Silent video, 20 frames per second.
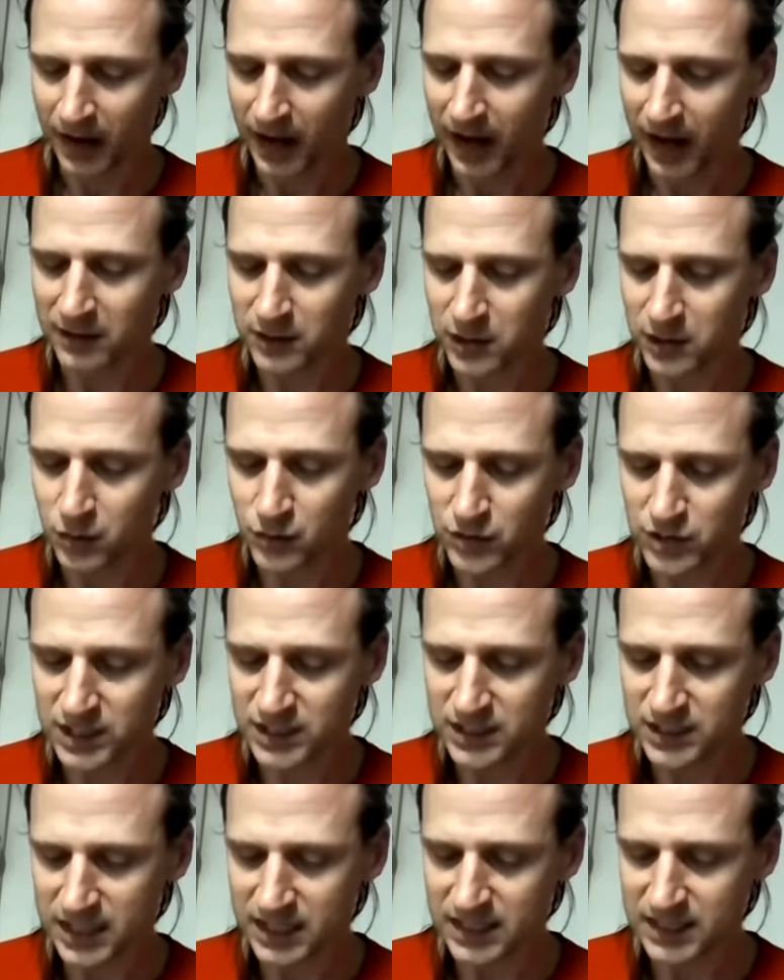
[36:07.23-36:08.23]
had used
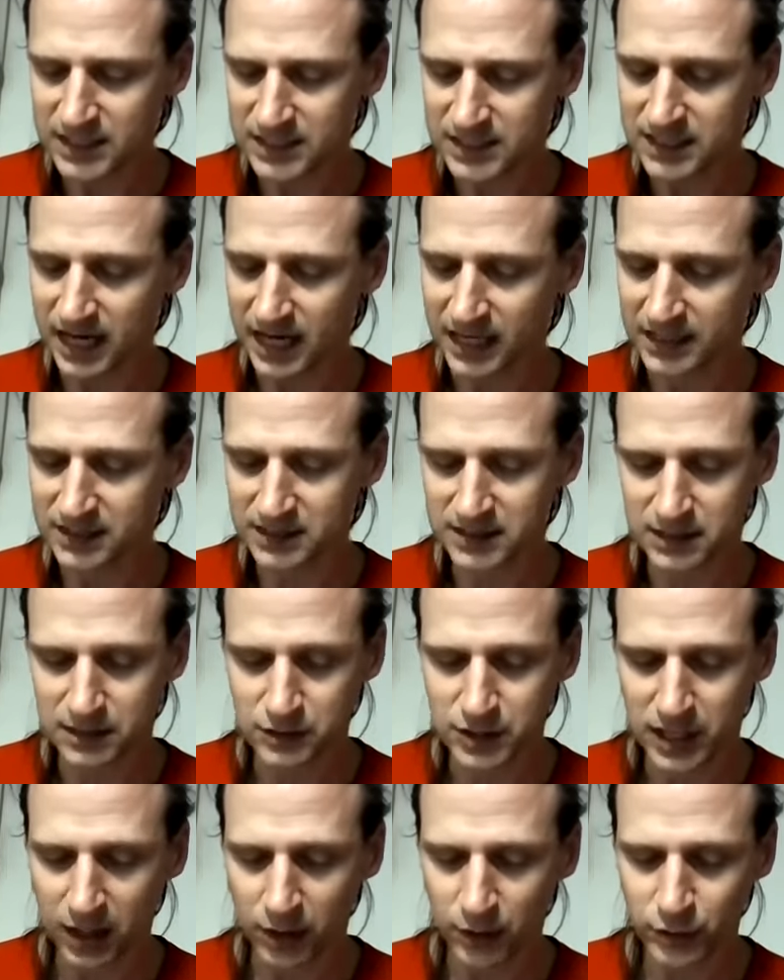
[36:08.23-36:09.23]
his insight to
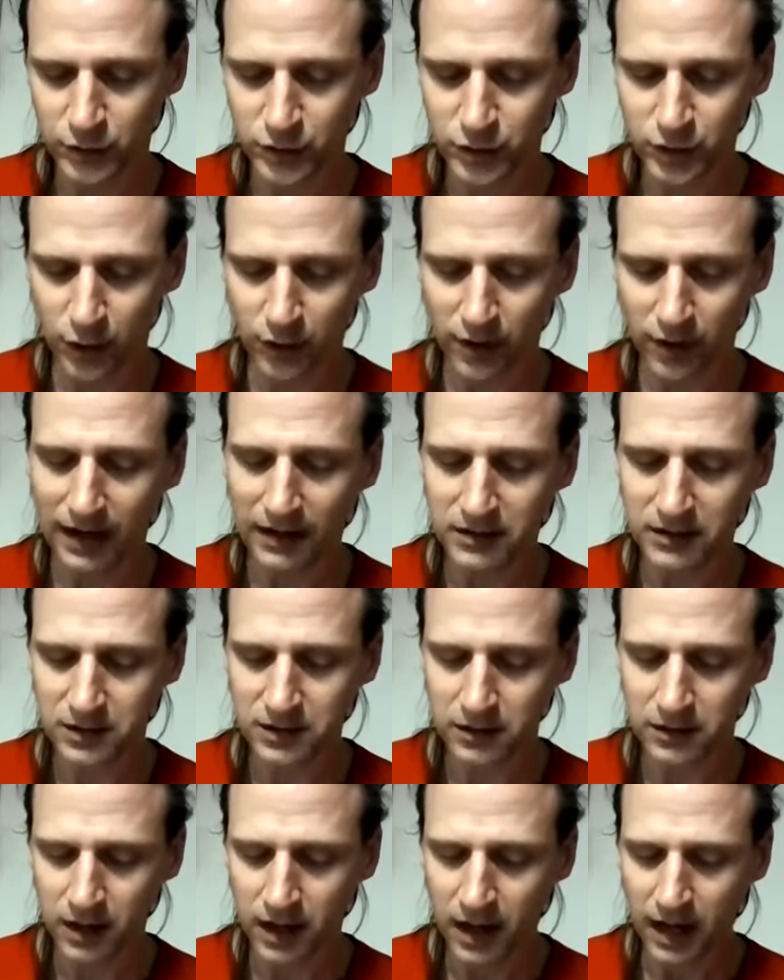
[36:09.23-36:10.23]
tell Sir
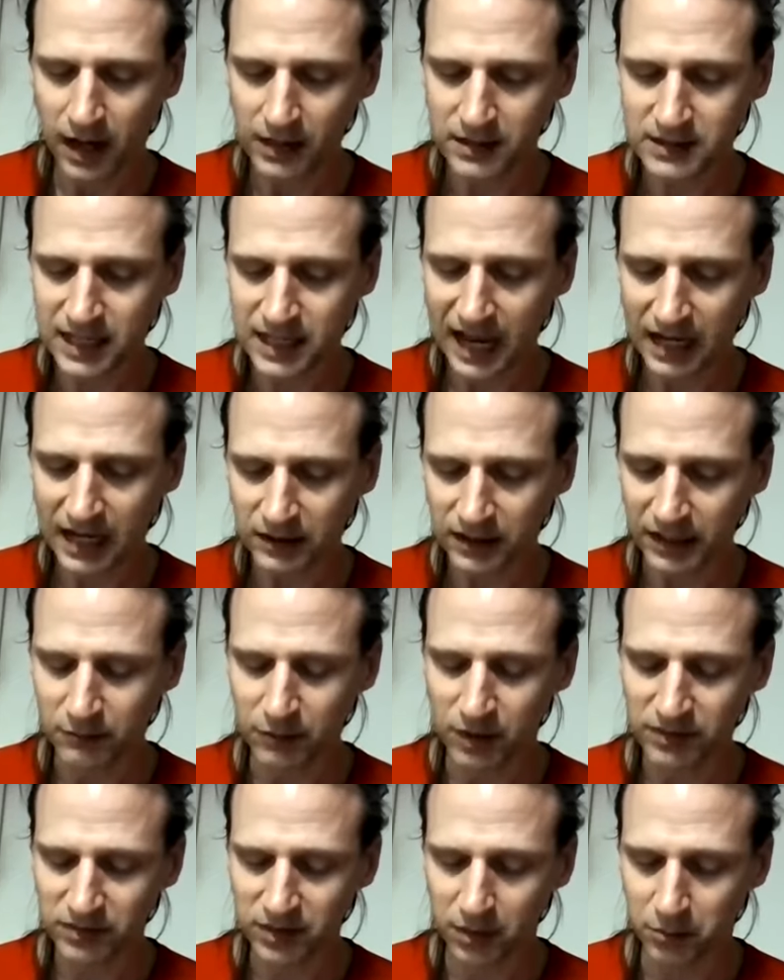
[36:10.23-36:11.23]
Ector exactly
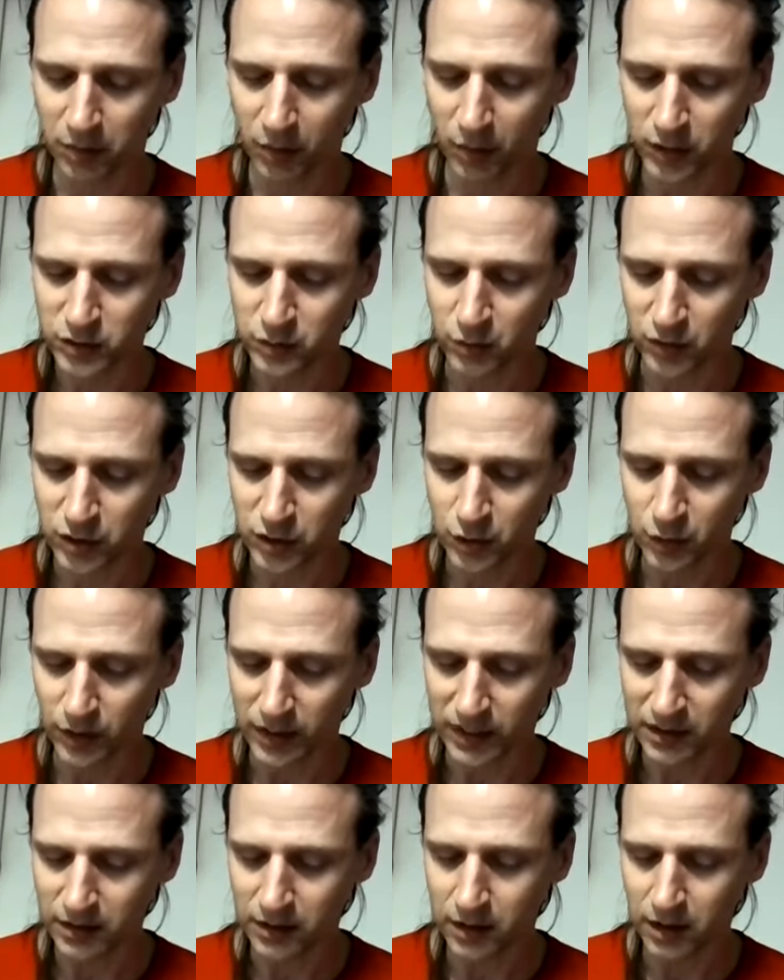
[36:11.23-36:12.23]
what the boys were
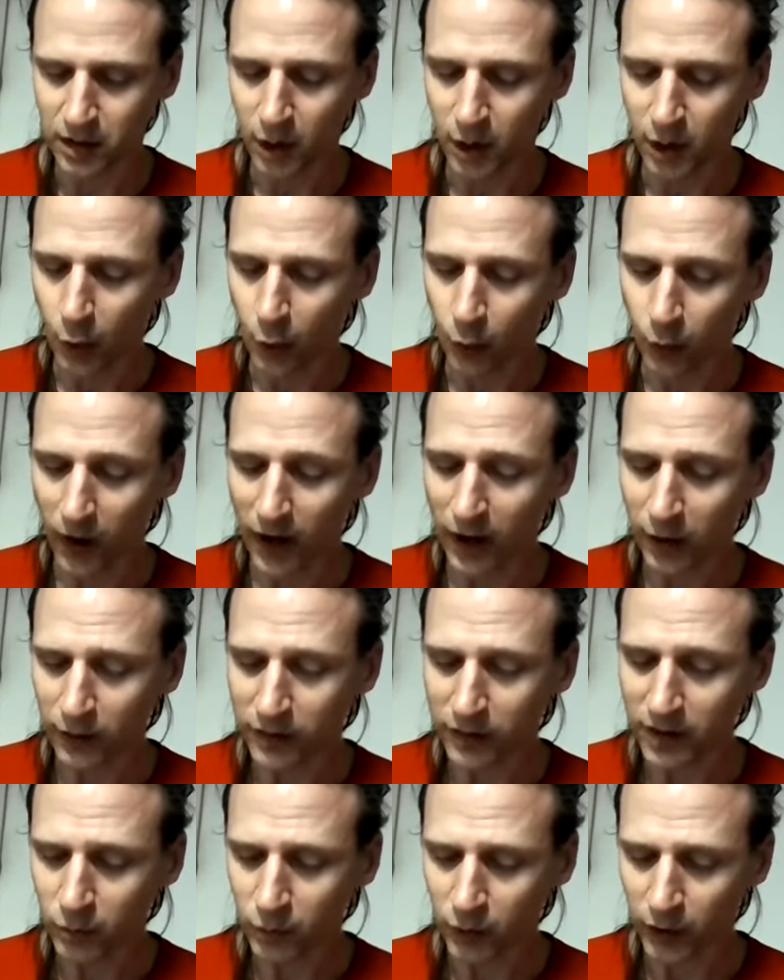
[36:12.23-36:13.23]
doing, where
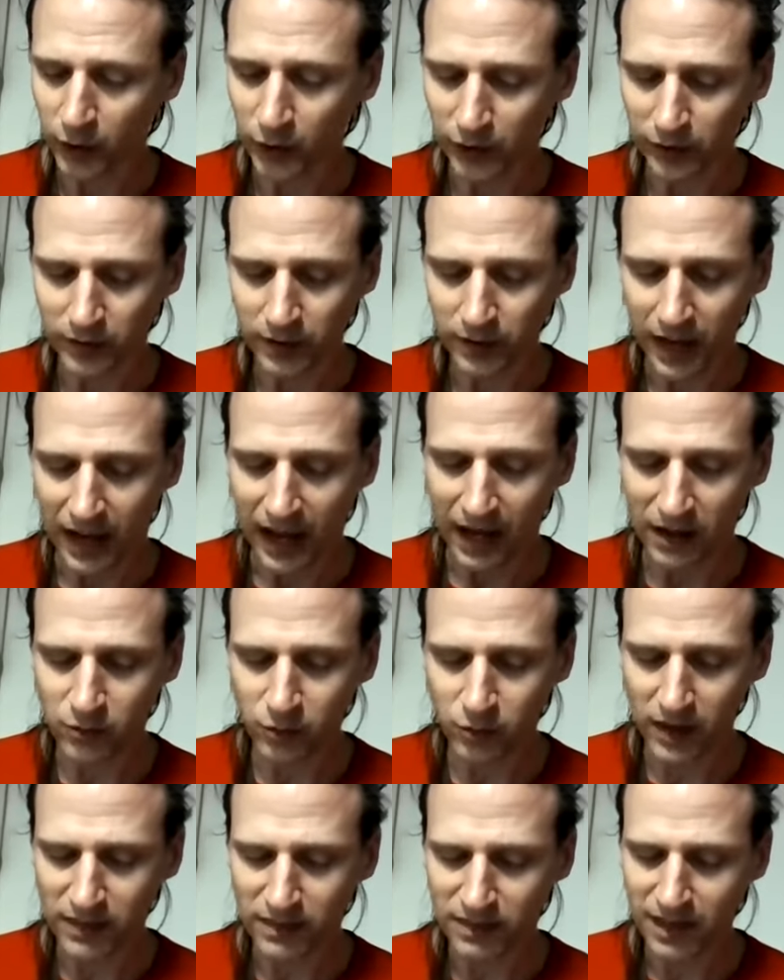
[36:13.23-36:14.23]
they were, and
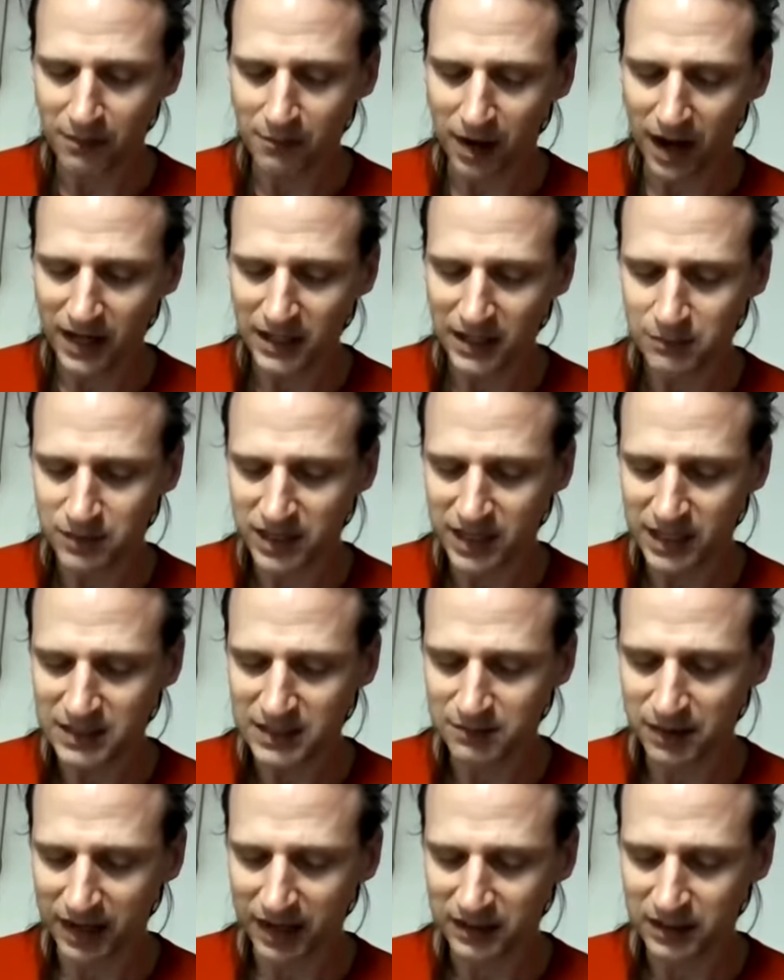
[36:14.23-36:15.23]
when they might be
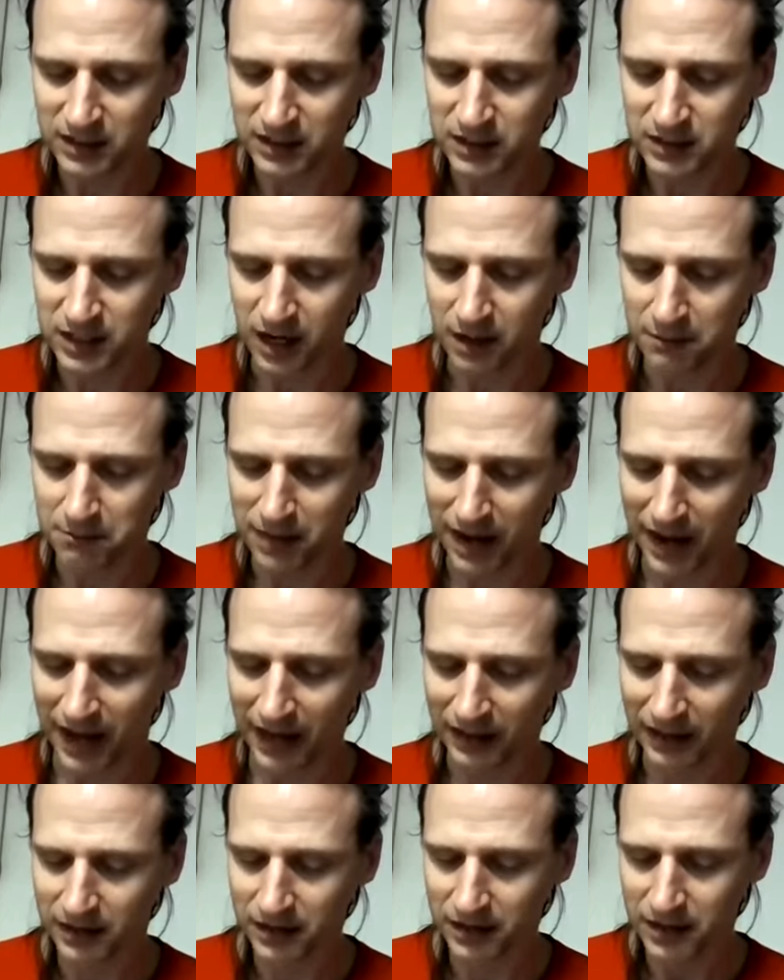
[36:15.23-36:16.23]
expected to come
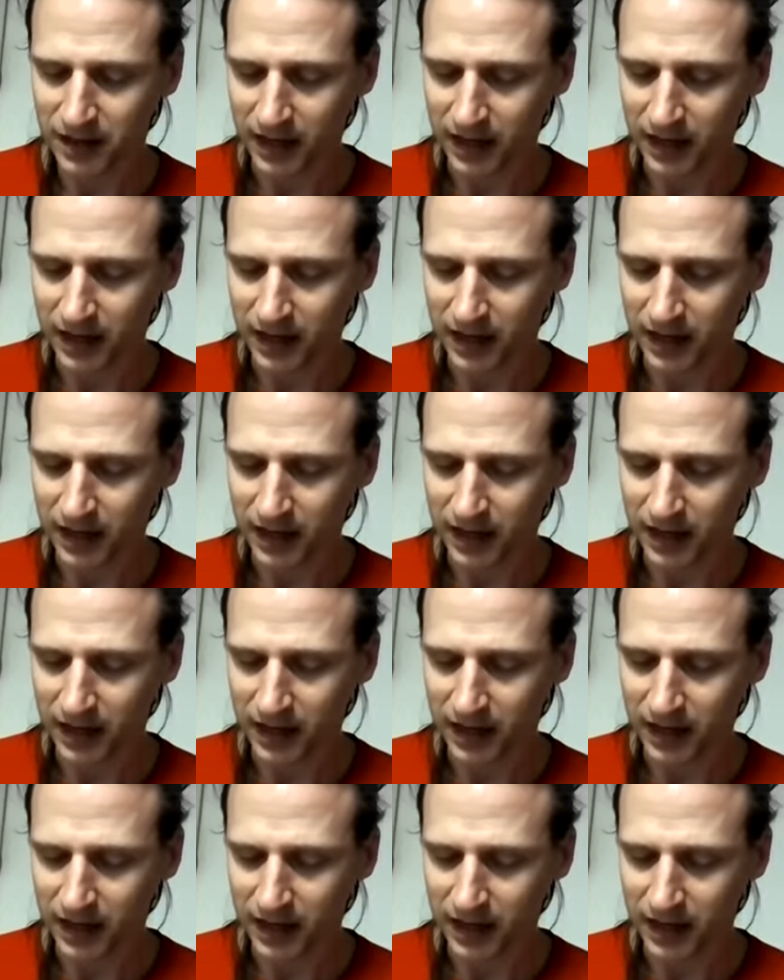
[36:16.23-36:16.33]
back.